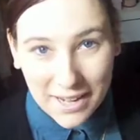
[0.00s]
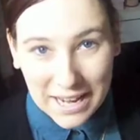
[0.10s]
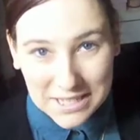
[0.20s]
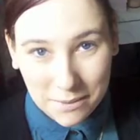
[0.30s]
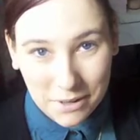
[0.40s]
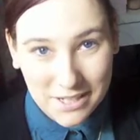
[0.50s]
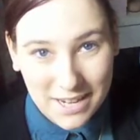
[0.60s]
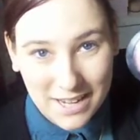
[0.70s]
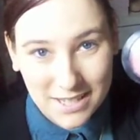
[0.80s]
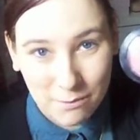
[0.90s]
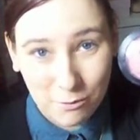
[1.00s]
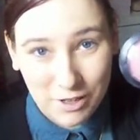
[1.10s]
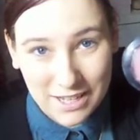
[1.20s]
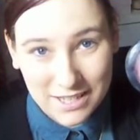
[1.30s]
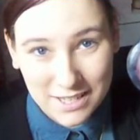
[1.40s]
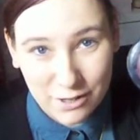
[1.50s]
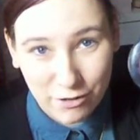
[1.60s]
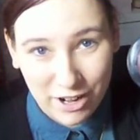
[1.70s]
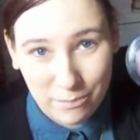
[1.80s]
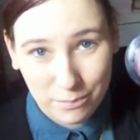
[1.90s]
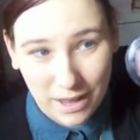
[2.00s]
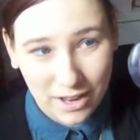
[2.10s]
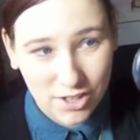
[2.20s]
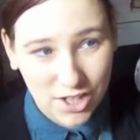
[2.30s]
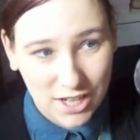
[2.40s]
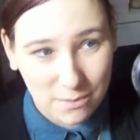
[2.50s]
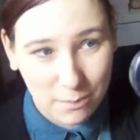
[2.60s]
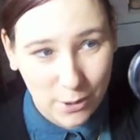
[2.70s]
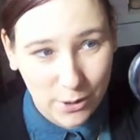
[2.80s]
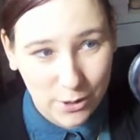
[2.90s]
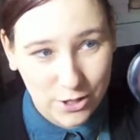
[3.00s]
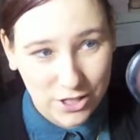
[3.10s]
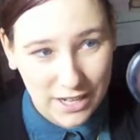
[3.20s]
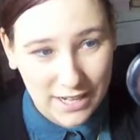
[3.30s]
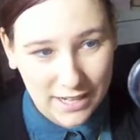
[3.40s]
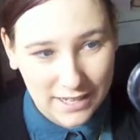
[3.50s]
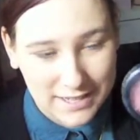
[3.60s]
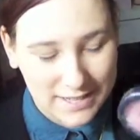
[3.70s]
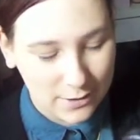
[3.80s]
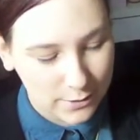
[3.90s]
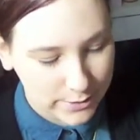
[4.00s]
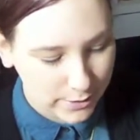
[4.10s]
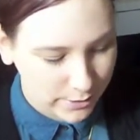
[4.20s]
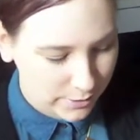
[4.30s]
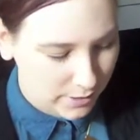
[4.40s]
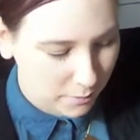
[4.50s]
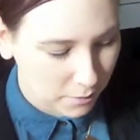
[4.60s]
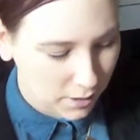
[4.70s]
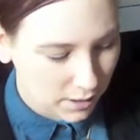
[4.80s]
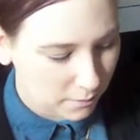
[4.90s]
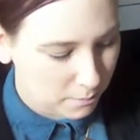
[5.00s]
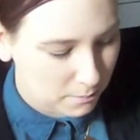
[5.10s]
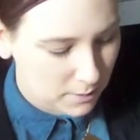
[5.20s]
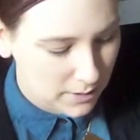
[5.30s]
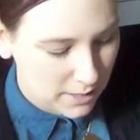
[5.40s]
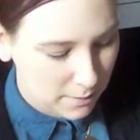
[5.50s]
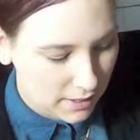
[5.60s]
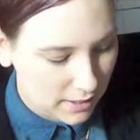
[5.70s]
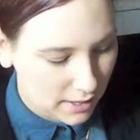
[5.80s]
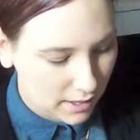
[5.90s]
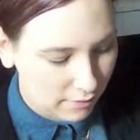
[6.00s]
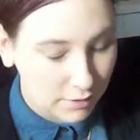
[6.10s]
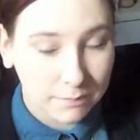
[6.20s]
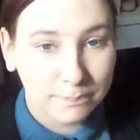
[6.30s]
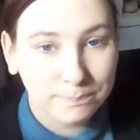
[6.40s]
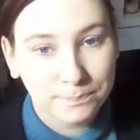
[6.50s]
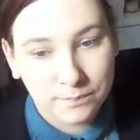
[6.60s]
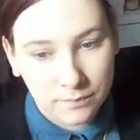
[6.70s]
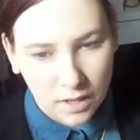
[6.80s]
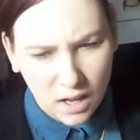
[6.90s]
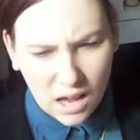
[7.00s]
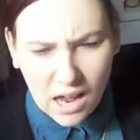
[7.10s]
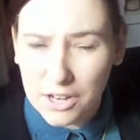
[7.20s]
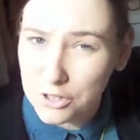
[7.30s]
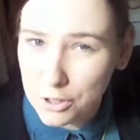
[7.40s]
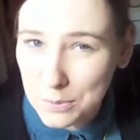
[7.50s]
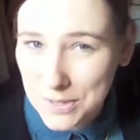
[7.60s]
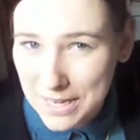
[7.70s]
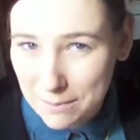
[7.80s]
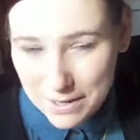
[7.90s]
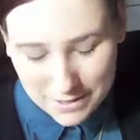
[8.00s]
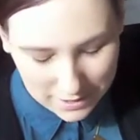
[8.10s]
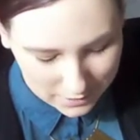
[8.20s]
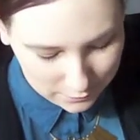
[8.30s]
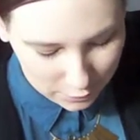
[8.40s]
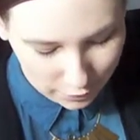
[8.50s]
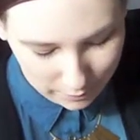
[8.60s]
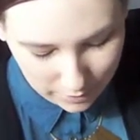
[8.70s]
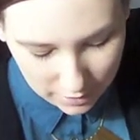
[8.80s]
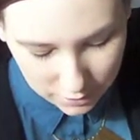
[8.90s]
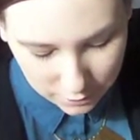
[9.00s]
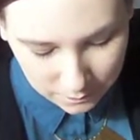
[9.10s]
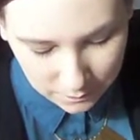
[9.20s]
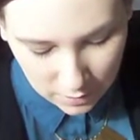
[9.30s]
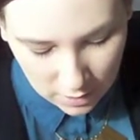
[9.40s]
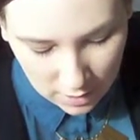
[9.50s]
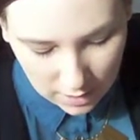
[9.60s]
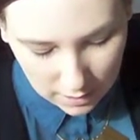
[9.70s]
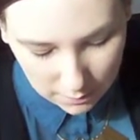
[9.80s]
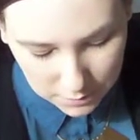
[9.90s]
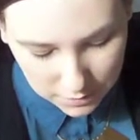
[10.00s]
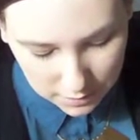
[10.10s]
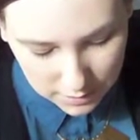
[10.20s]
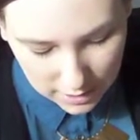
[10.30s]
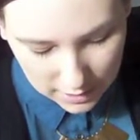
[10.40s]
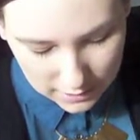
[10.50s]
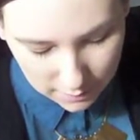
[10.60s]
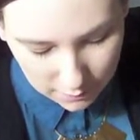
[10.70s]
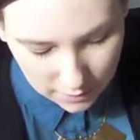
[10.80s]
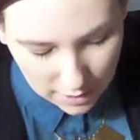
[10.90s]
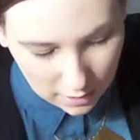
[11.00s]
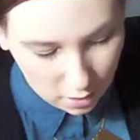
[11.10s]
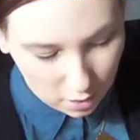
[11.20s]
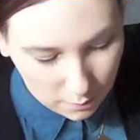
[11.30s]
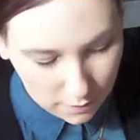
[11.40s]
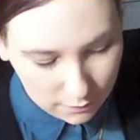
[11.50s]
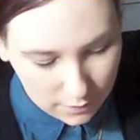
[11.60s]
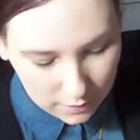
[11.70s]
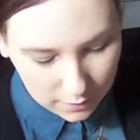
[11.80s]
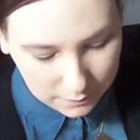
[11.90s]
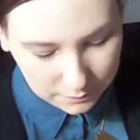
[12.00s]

Next, I'm going to take some of NYX's cream blush in Boho Chic. It's also number CB11. I assume CB stands for cream blush, and I'm just going to take some of that on my finger.